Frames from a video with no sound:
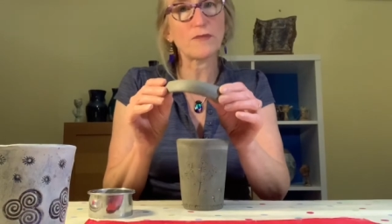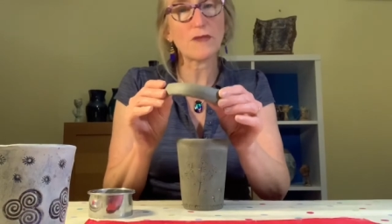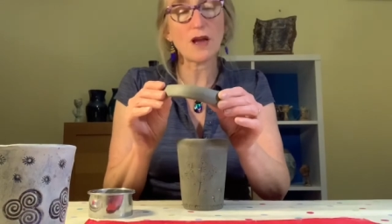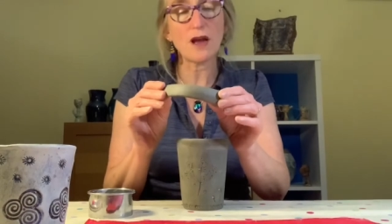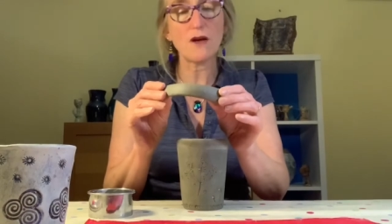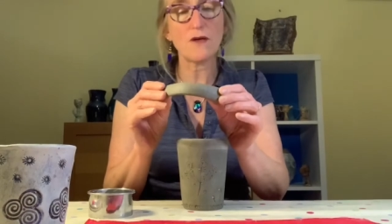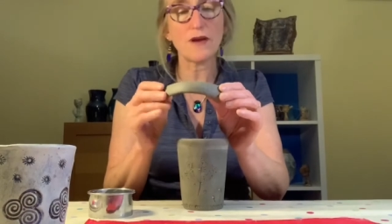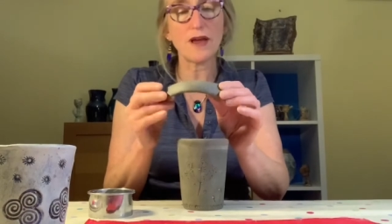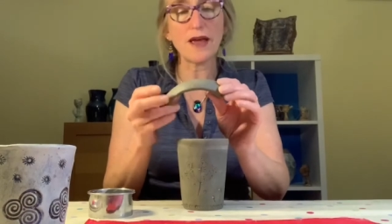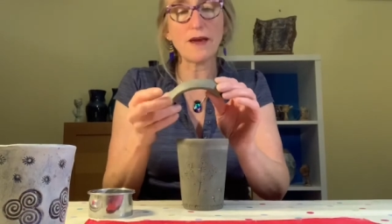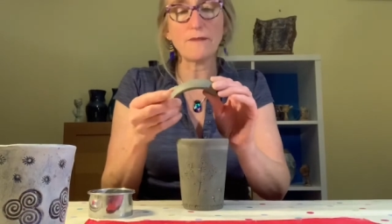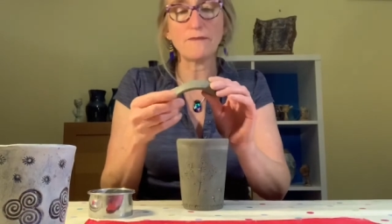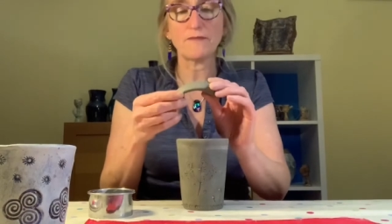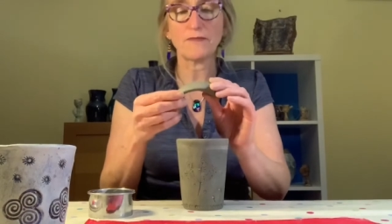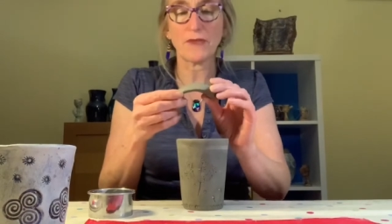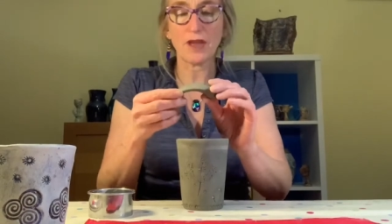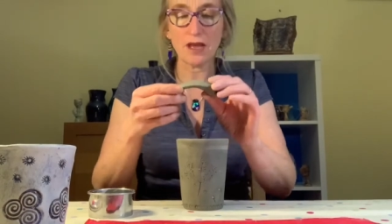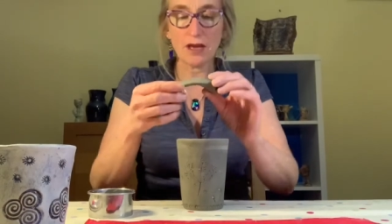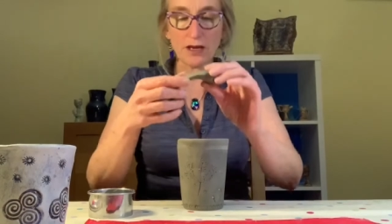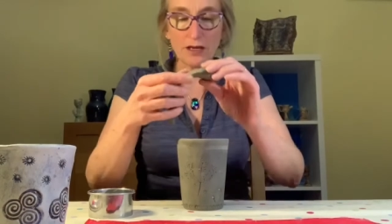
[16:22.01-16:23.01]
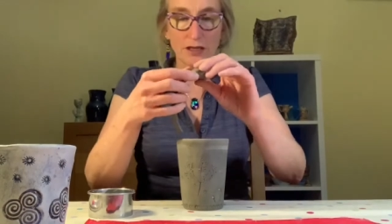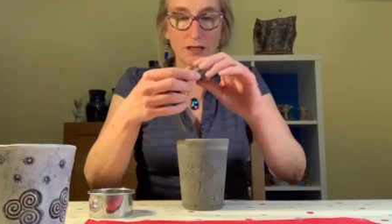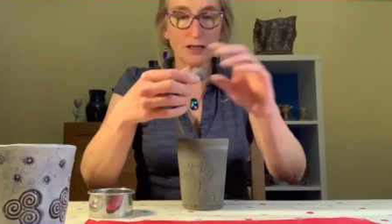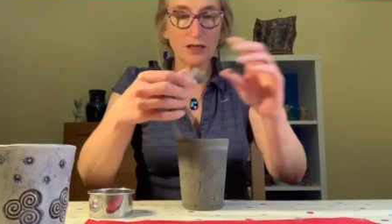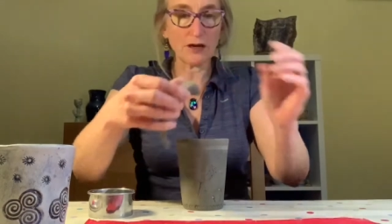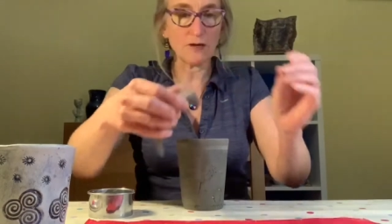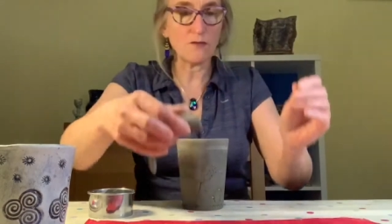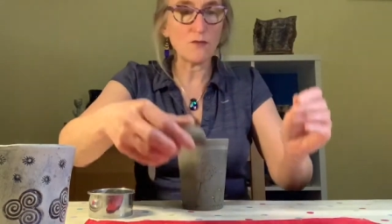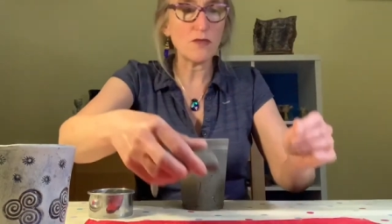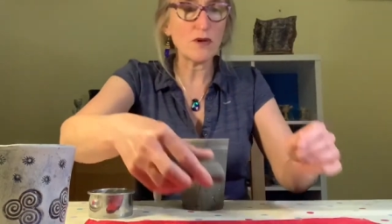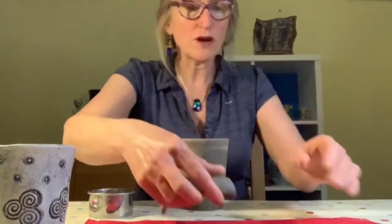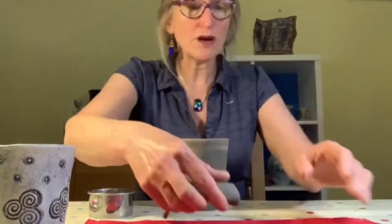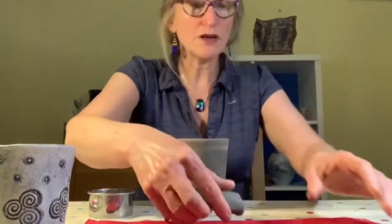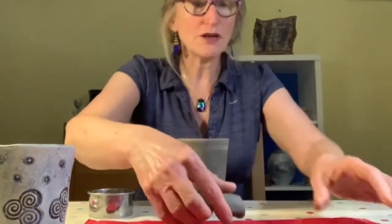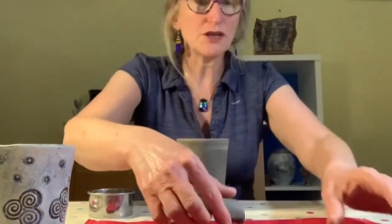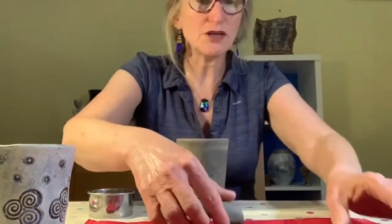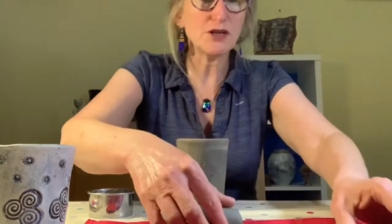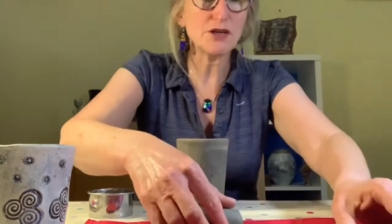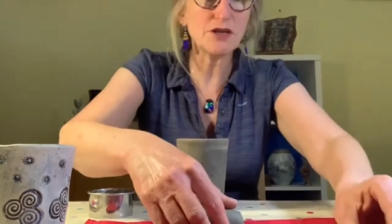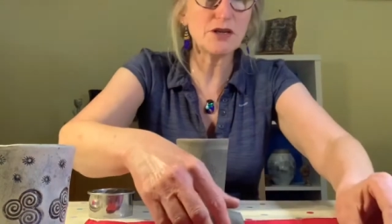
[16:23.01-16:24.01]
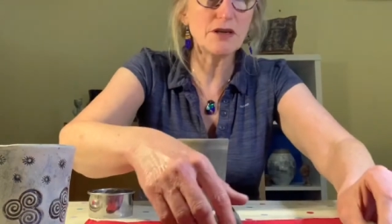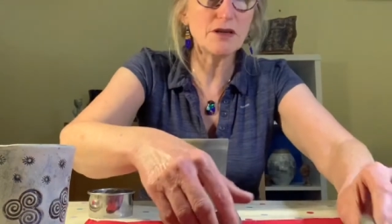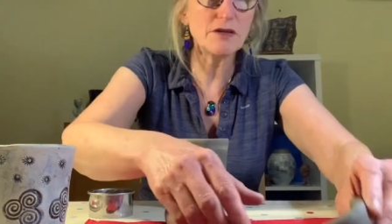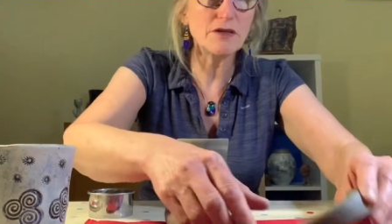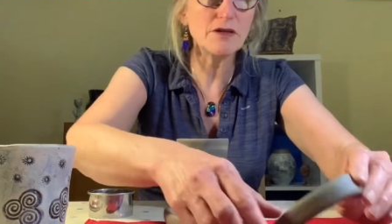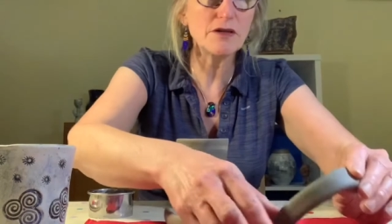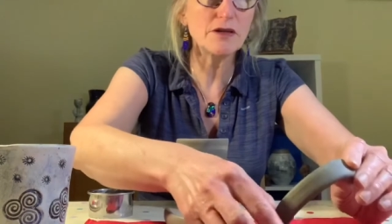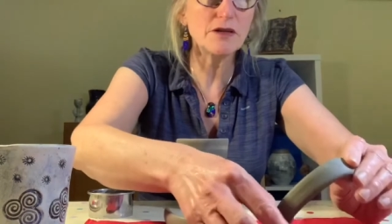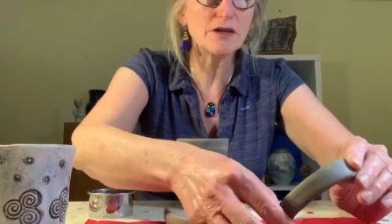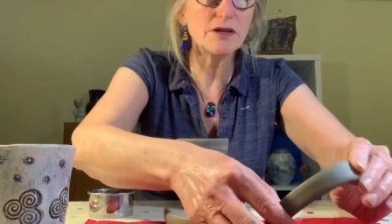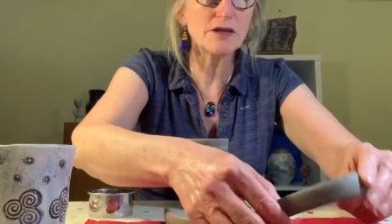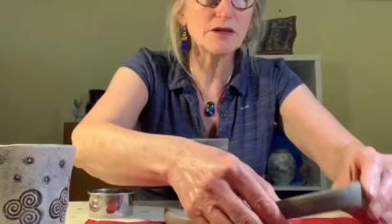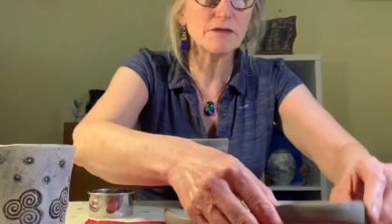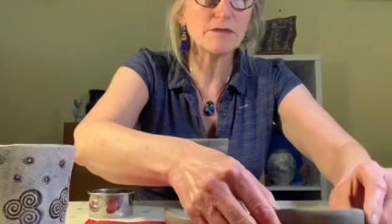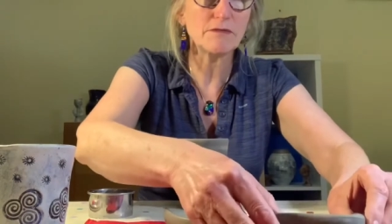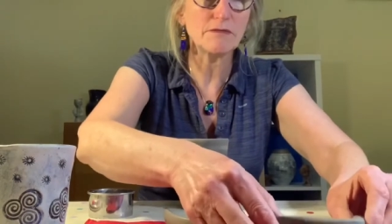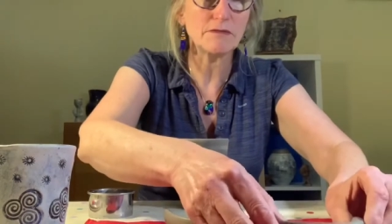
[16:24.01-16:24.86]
Okay, so we're going to choose